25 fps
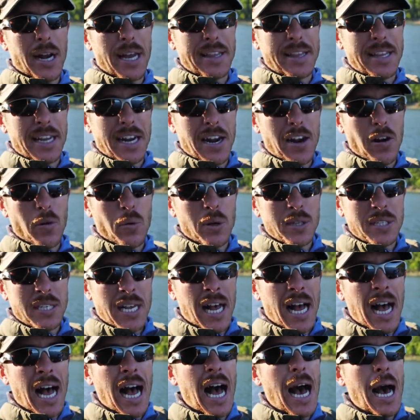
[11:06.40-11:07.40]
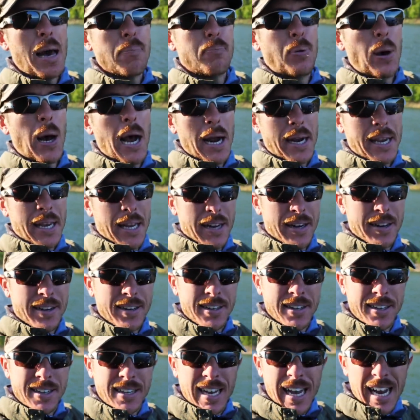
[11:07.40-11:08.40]
right there was a hot pocket.
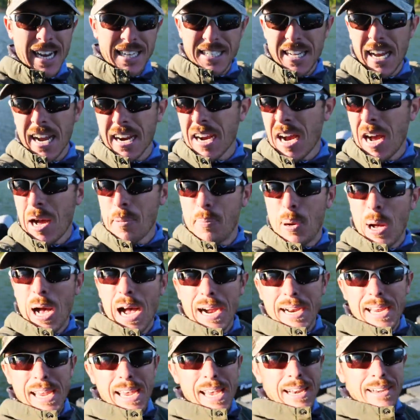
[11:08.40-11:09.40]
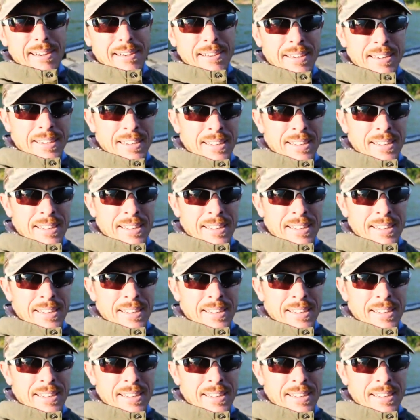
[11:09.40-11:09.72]
Hashtag hot pocket.